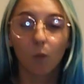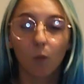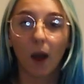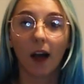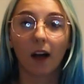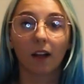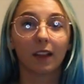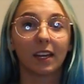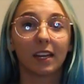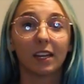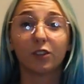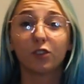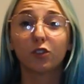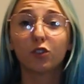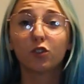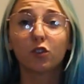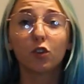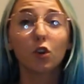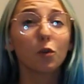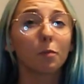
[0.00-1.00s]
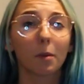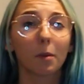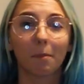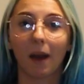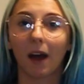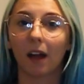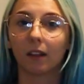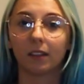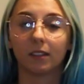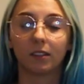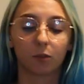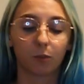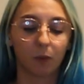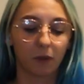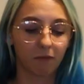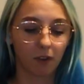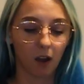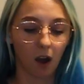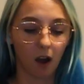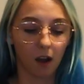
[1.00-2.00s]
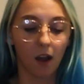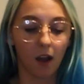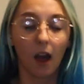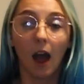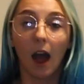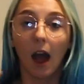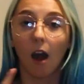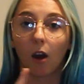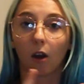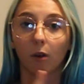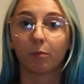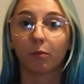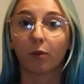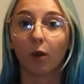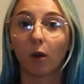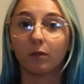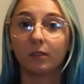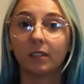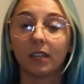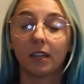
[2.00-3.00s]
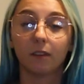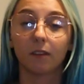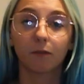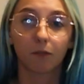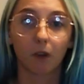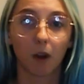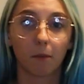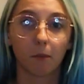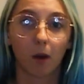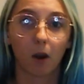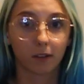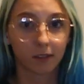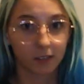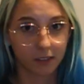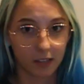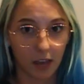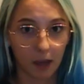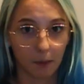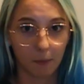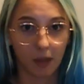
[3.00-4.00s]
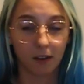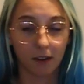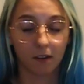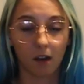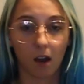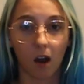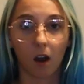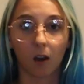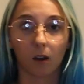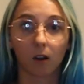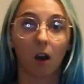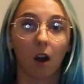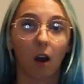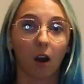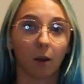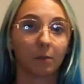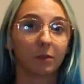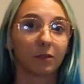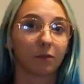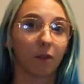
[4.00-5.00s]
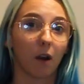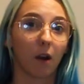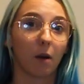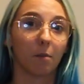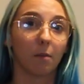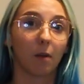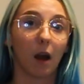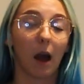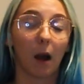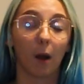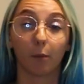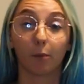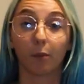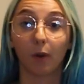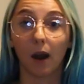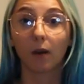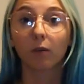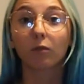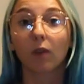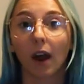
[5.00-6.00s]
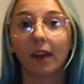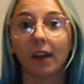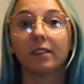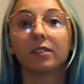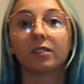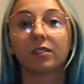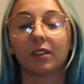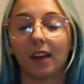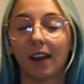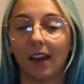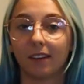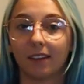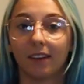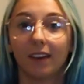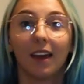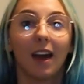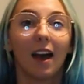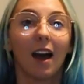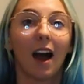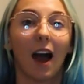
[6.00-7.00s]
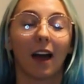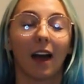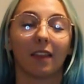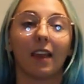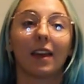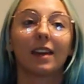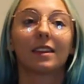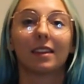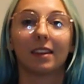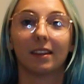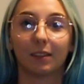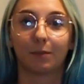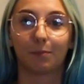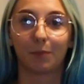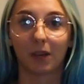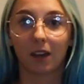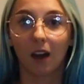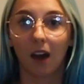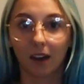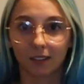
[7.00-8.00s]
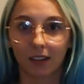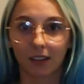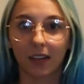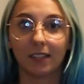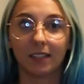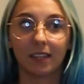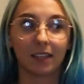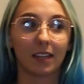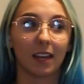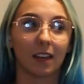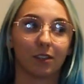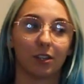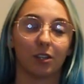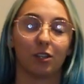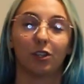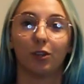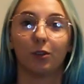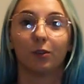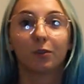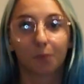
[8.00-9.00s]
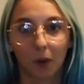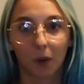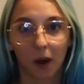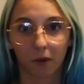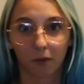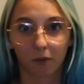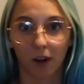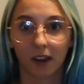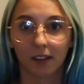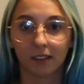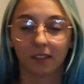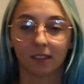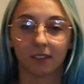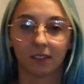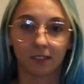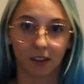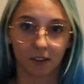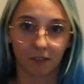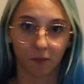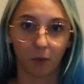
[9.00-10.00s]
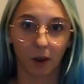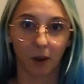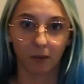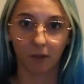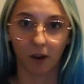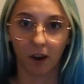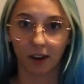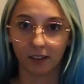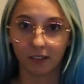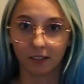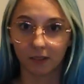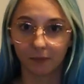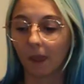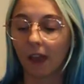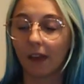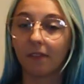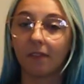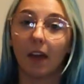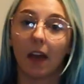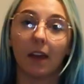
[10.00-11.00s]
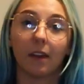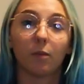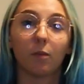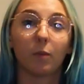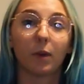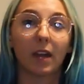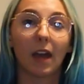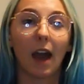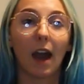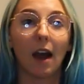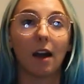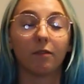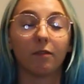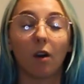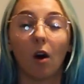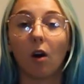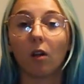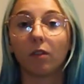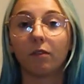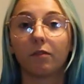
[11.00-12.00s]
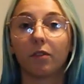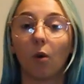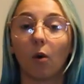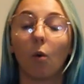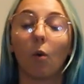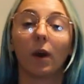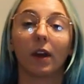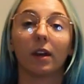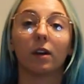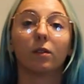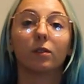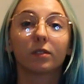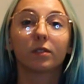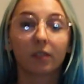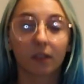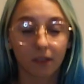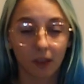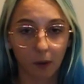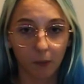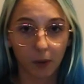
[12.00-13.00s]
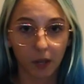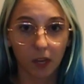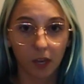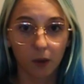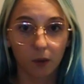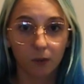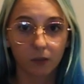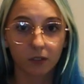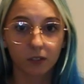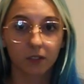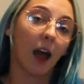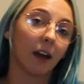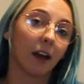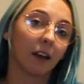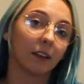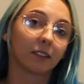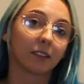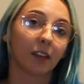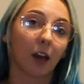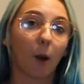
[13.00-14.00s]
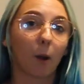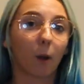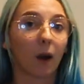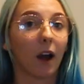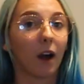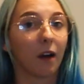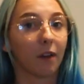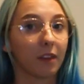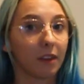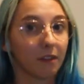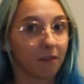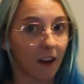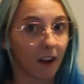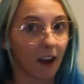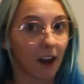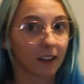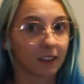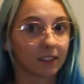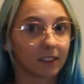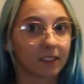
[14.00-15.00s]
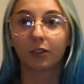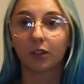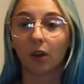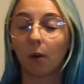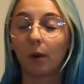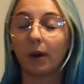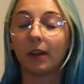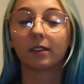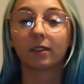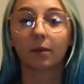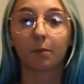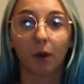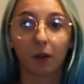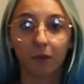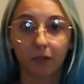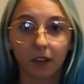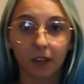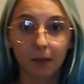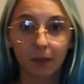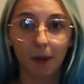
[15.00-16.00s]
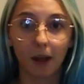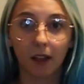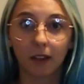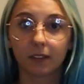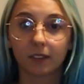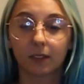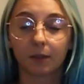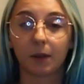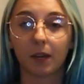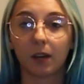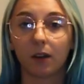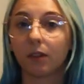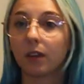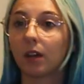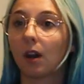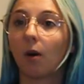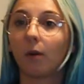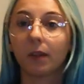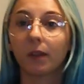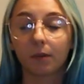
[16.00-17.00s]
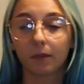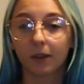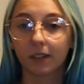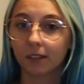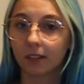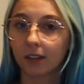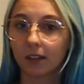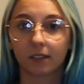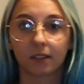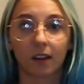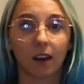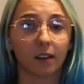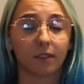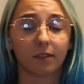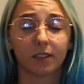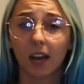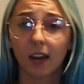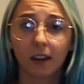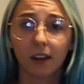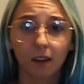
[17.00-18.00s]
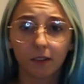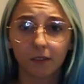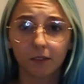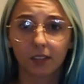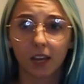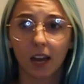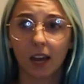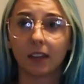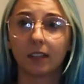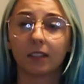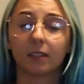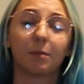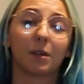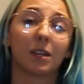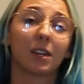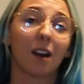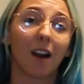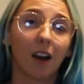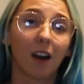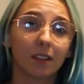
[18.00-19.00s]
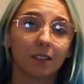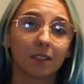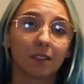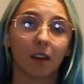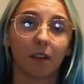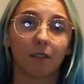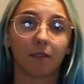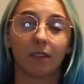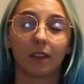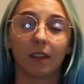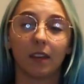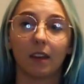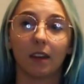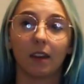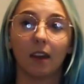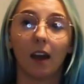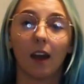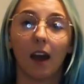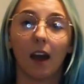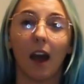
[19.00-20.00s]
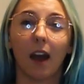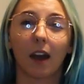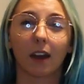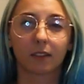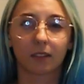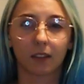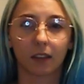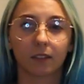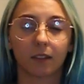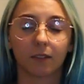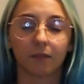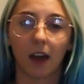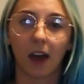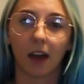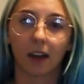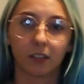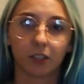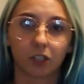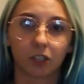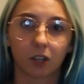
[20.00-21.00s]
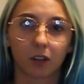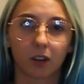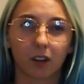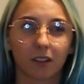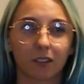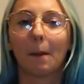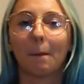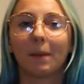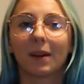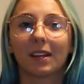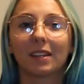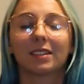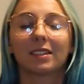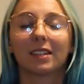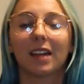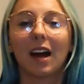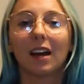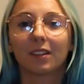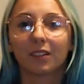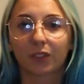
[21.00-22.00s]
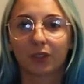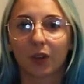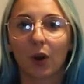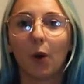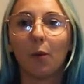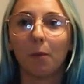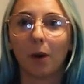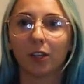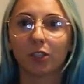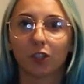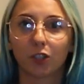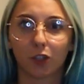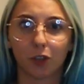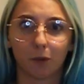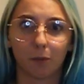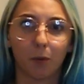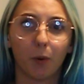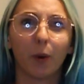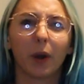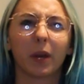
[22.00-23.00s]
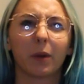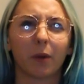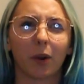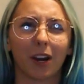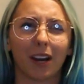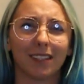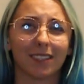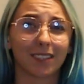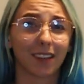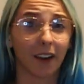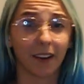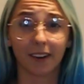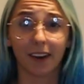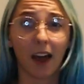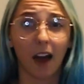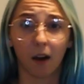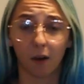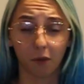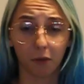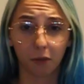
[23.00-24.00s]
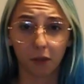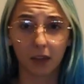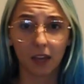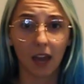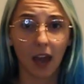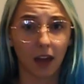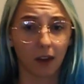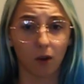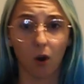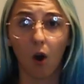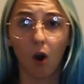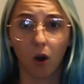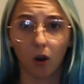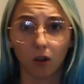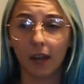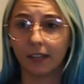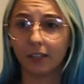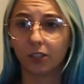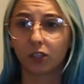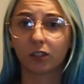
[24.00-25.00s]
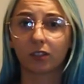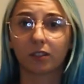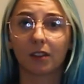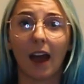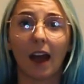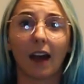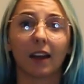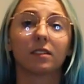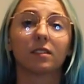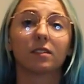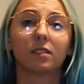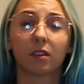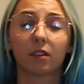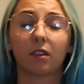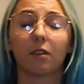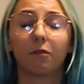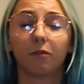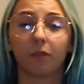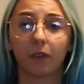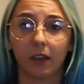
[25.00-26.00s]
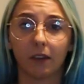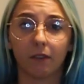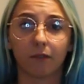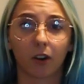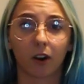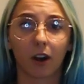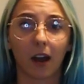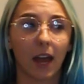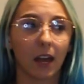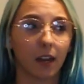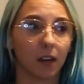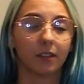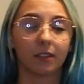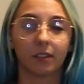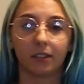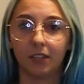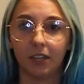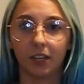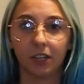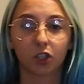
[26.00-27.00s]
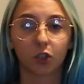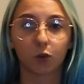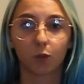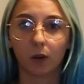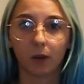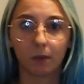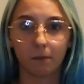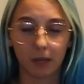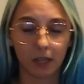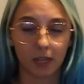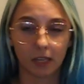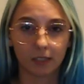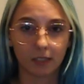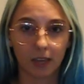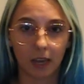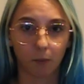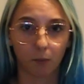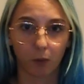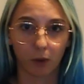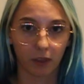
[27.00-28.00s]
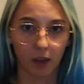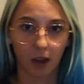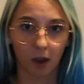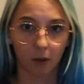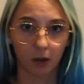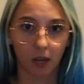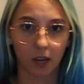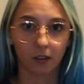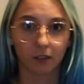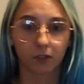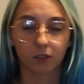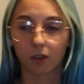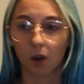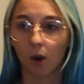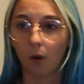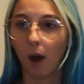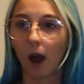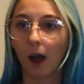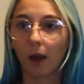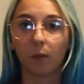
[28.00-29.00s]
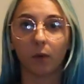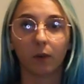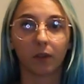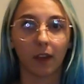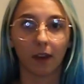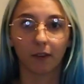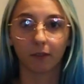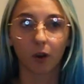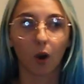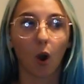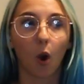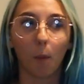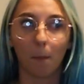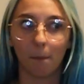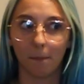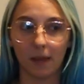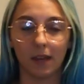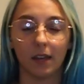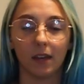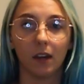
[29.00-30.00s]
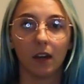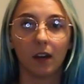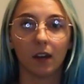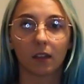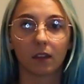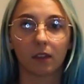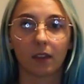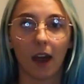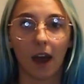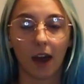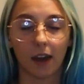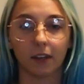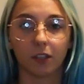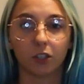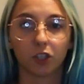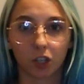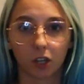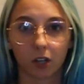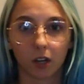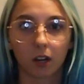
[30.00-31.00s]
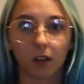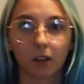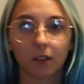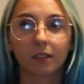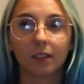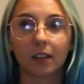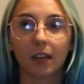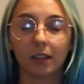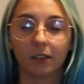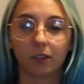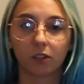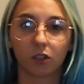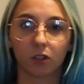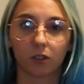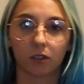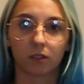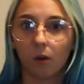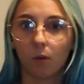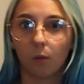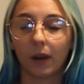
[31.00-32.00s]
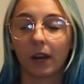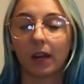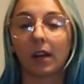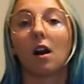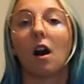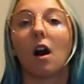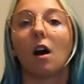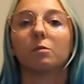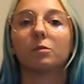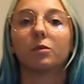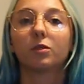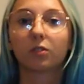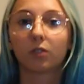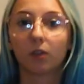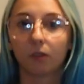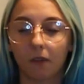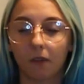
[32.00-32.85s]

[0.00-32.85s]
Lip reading: While it is super balanced, we've got our protein from our salmon, our carbs from our brown rice, and I like this because I did get to choose brown rice instead of white rice. And then we have all of the oils that we used as our healthy fats. So it is a perfectly balanced meal. The only reason it's not a 10 out of 10 is because of the excess of added sugars, but it's not so much to the point where it's unhealthy at all. It just adds to the flavor, and this dish wouldn't be the same without it. So I will never omit the added sugars. It's just when it comes to